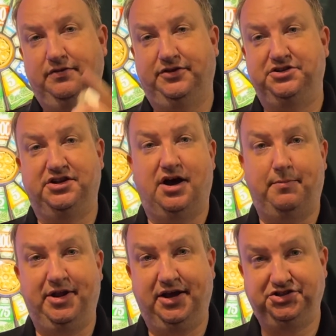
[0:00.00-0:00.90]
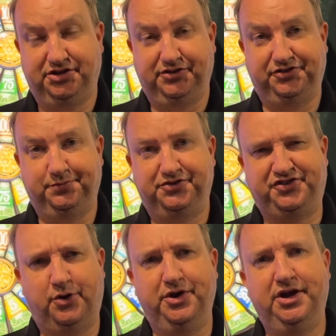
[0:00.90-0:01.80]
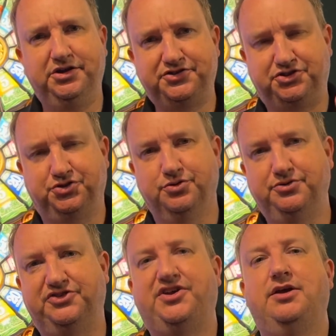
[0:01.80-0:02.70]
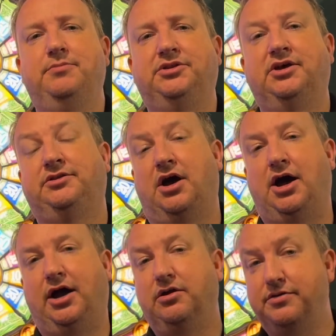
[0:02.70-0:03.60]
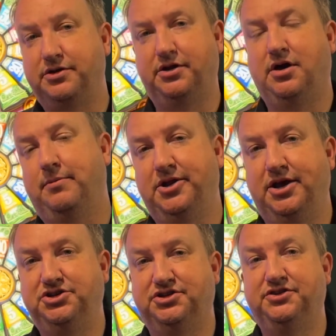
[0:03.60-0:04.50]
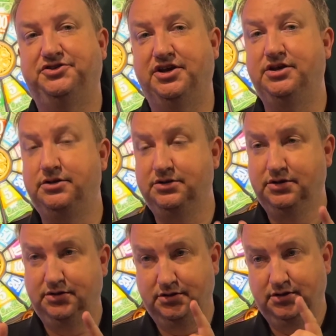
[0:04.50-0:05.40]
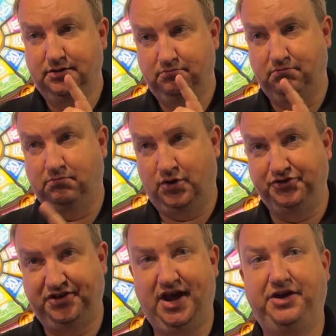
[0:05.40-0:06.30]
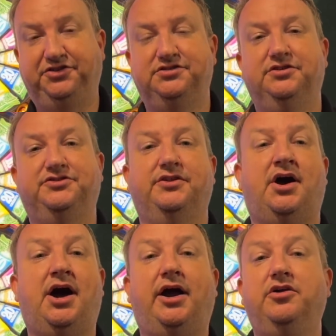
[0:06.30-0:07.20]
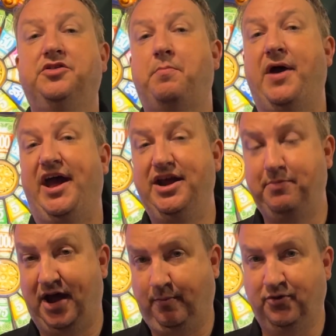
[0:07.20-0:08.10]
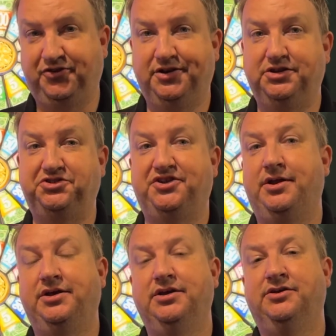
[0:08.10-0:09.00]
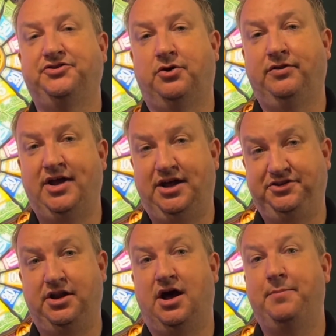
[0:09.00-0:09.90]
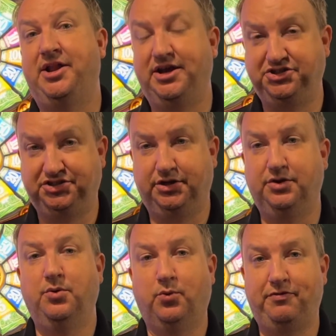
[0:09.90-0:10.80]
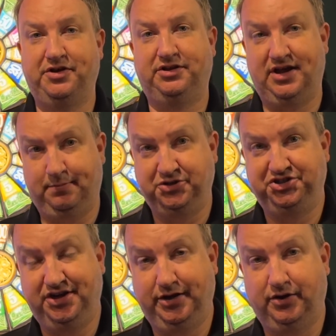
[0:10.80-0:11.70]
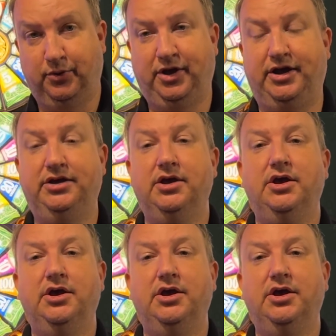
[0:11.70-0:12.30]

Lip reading: the denominations. So it is a true statement that the higher the denominations, in most cases, the higher the payback percentage setting is on that denomination within that machine, okay?